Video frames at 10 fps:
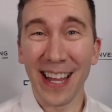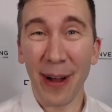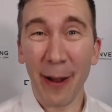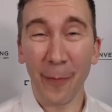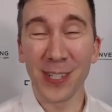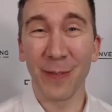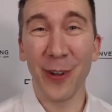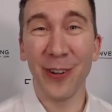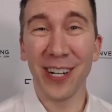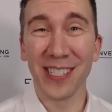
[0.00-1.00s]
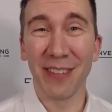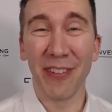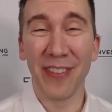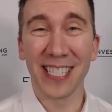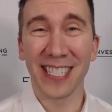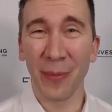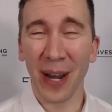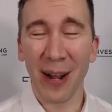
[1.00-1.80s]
in my first few years of investing.